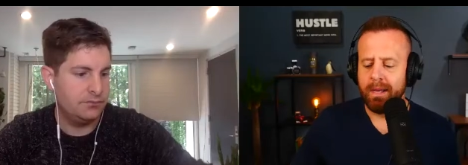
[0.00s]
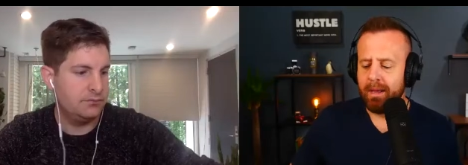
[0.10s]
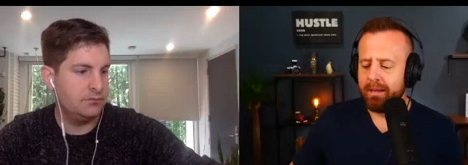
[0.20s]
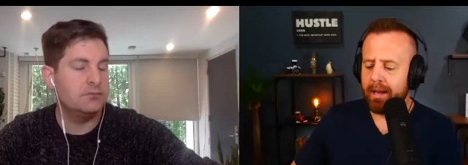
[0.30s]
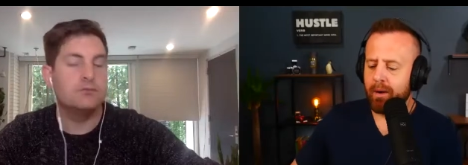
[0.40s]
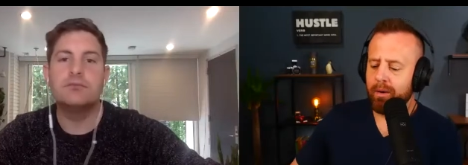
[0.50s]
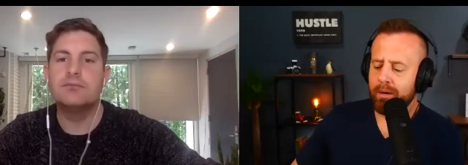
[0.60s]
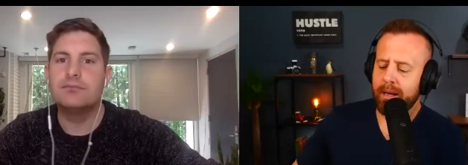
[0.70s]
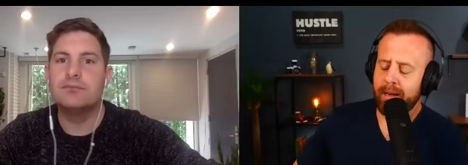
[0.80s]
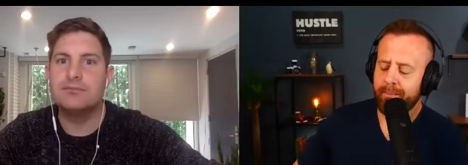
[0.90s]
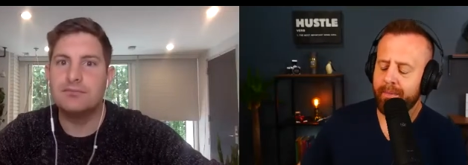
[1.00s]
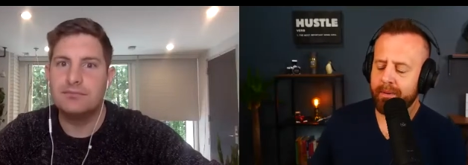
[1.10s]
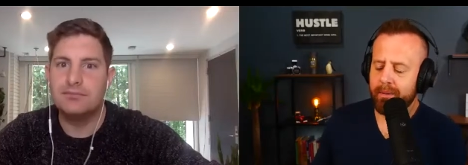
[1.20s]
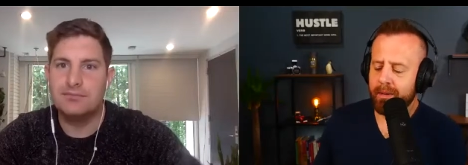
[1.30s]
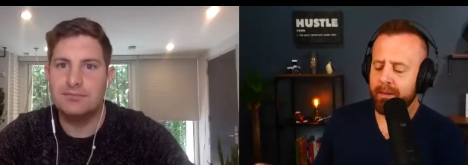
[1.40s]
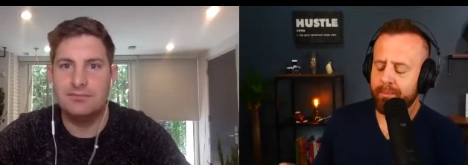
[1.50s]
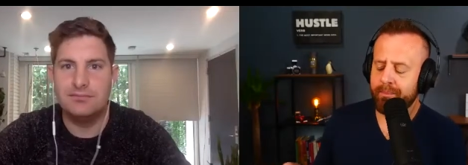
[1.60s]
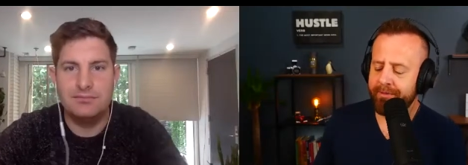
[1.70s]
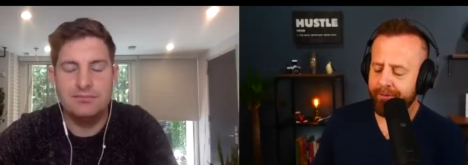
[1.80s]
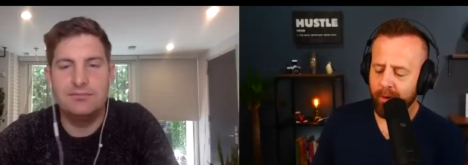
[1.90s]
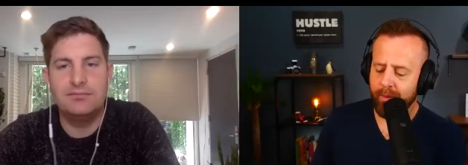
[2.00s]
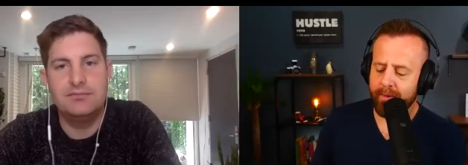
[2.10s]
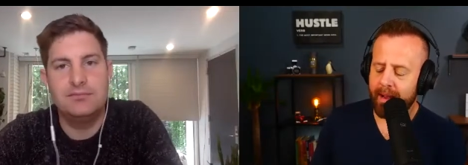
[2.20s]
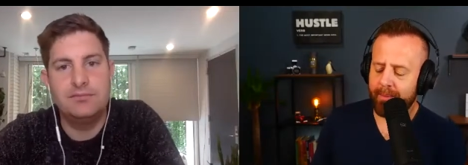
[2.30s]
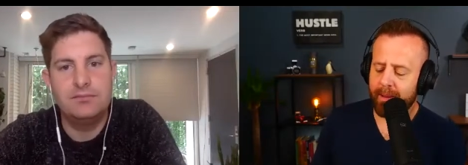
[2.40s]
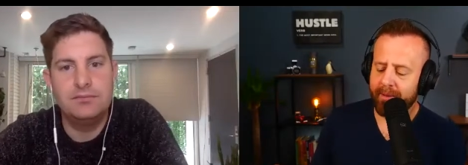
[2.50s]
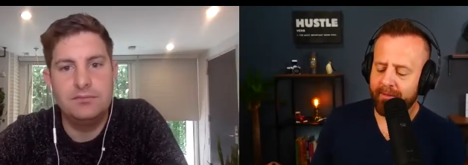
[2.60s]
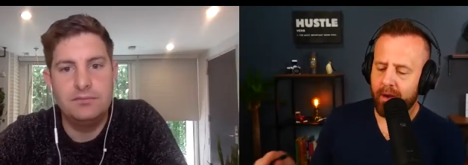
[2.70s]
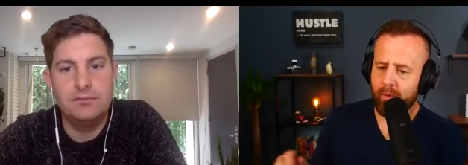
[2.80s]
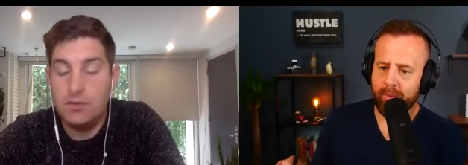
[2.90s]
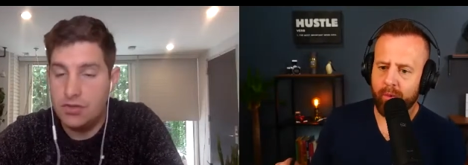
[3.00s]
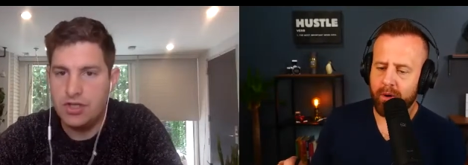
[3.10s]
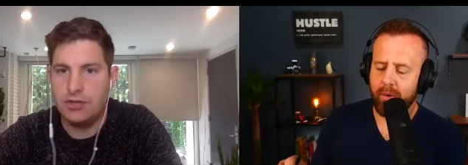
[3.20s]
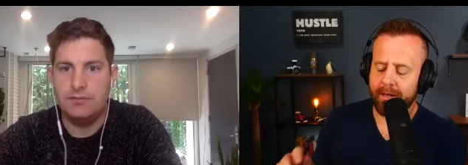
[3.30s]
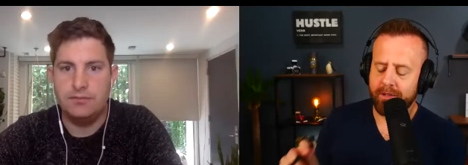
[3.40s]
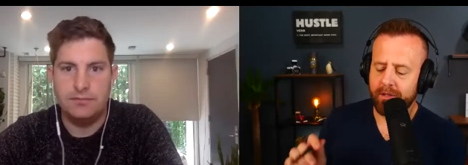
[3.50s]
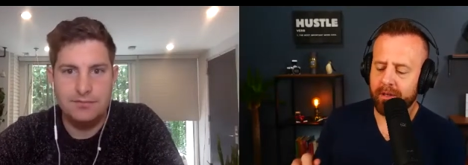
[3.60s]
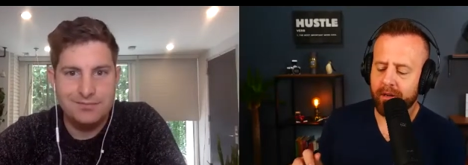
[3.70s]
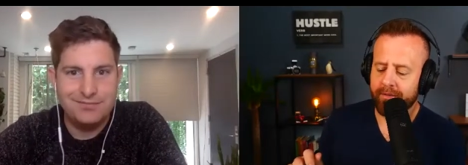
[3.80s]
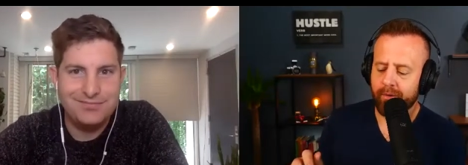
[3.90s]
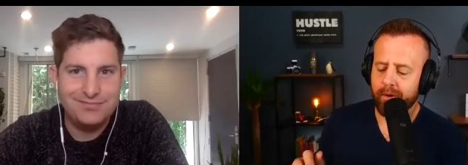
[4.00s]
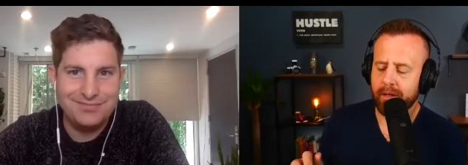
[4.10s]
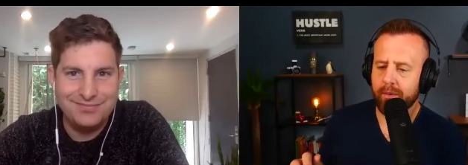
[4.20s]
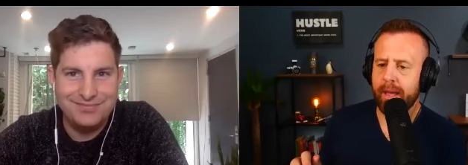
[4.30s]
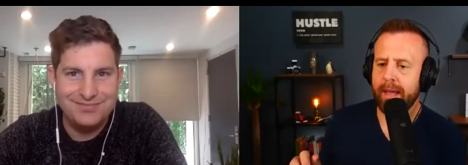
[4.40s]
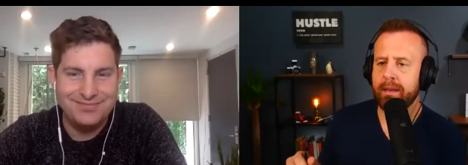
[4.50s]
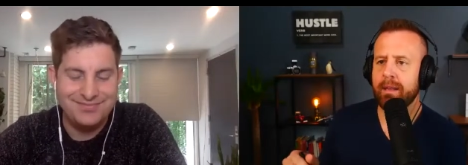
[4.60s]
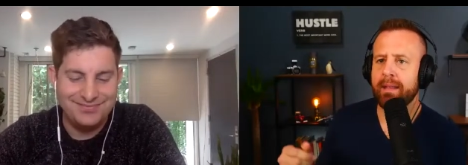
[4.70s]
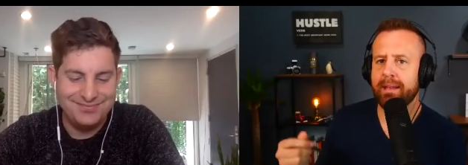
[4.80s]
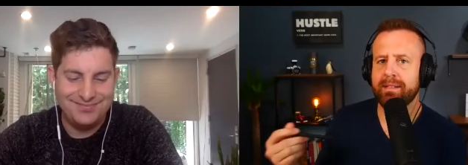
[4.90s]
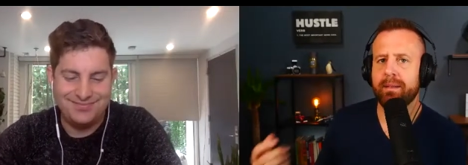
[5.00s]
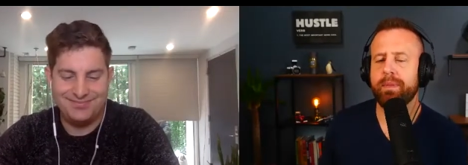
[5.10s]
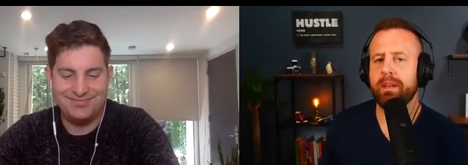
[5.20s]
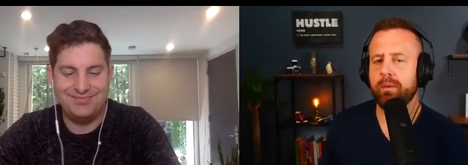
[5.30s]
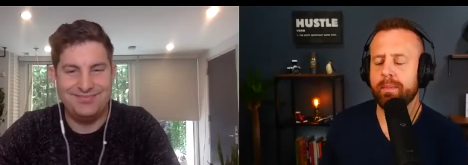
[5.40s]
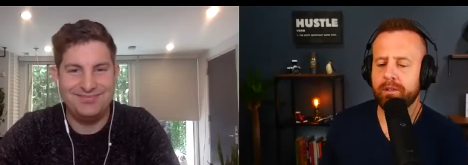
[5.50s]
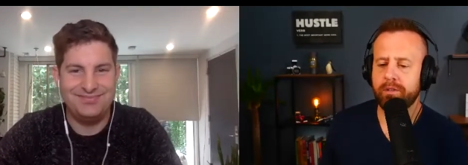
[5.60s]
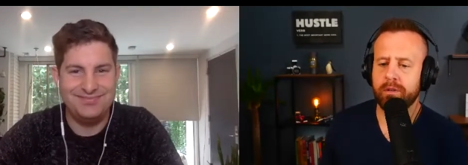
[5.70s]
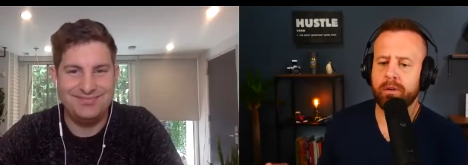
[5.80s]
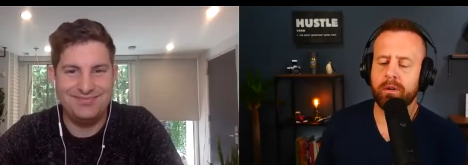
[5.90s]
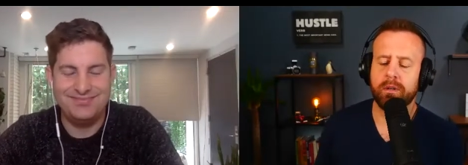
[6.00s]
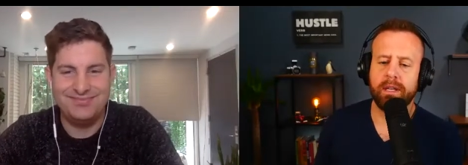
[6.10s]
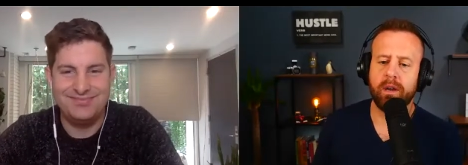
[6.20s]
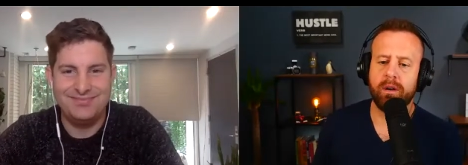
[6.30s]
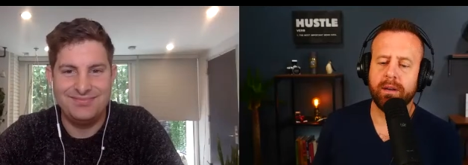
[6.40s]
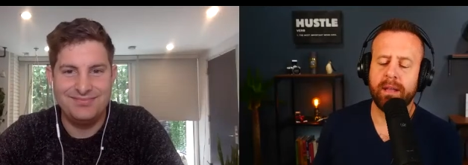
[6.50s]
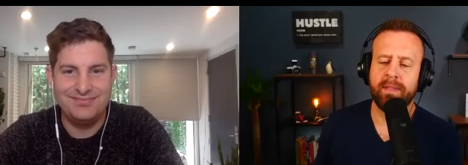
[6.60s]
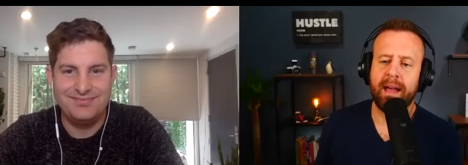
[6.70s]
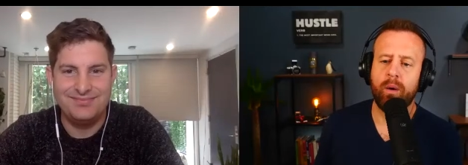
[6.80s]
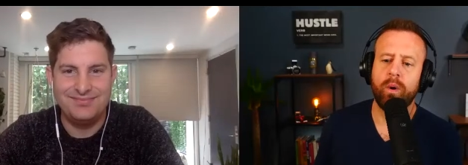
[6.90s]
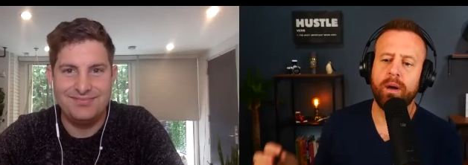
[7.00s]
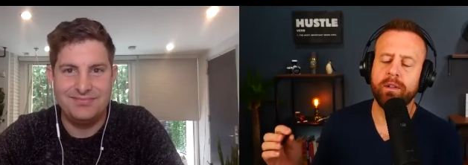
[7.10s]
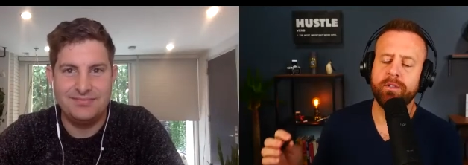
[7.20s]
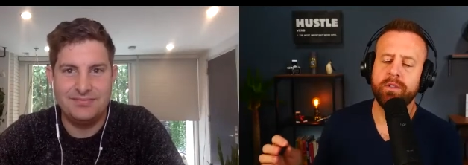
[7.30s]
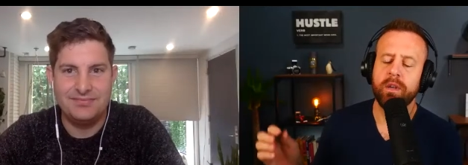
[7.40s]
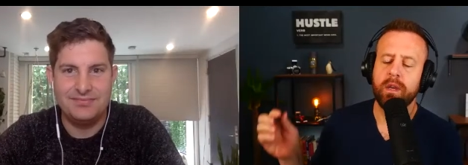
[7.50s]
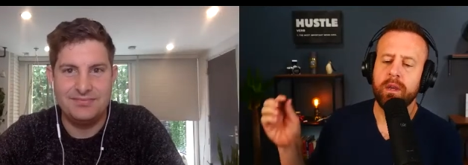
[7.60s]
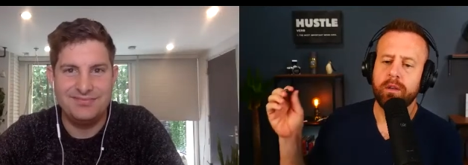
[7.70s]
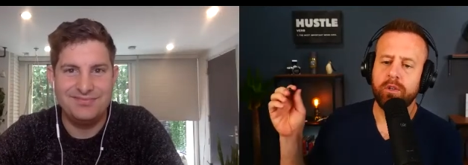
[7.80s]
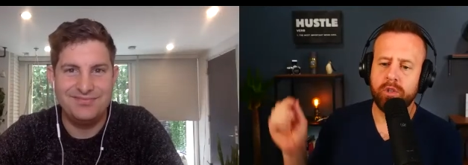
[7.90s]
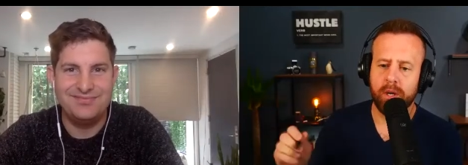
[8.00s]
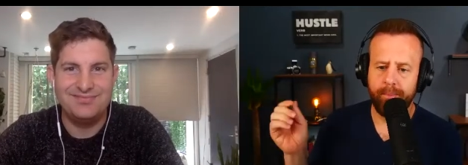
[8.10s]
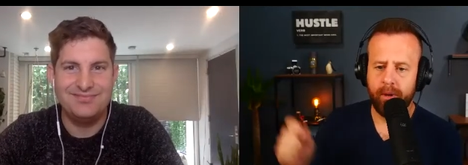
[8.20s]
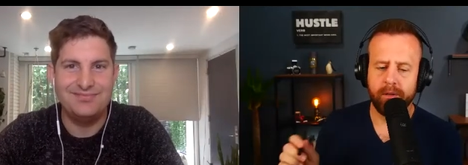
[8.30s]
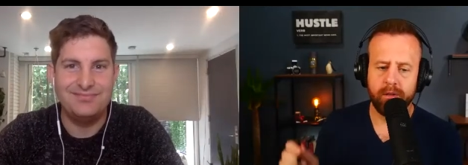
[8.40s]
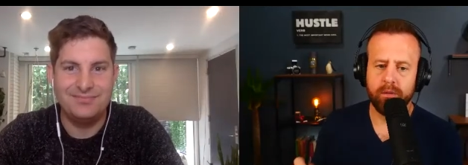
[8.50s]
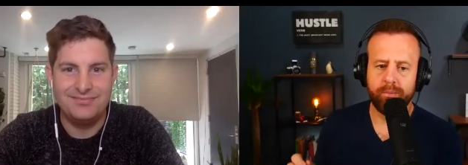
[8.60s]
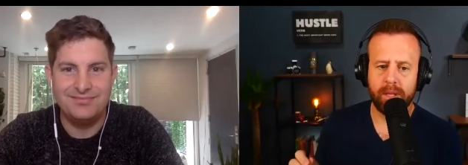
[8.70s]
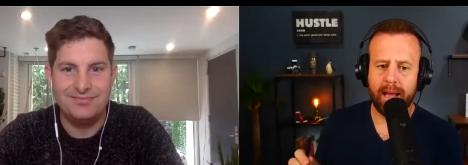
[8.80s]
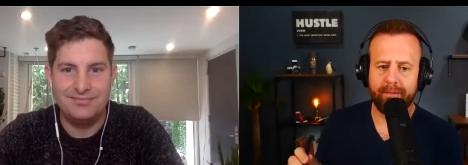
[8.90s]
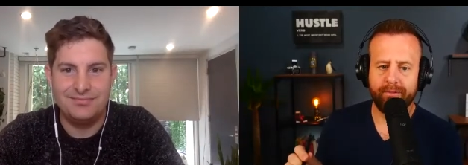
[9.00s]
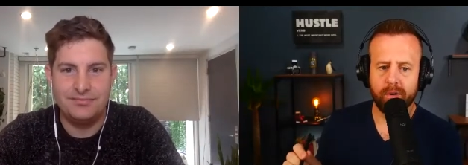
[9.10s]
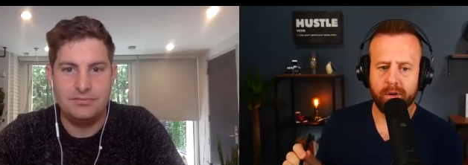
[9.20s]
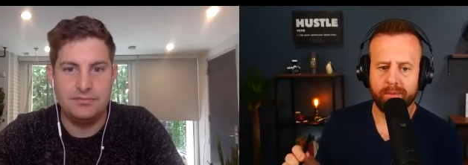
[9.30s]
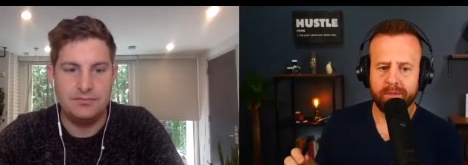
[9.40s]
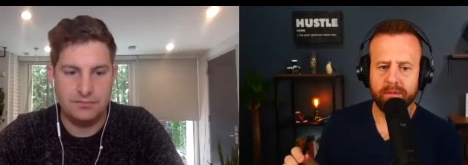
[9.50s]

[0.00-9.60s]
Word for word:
Speaker 1: now, um, before we wrap up, I've got one more question sure. here for you, and that's something you mentioned early on, and that was jump on new platforms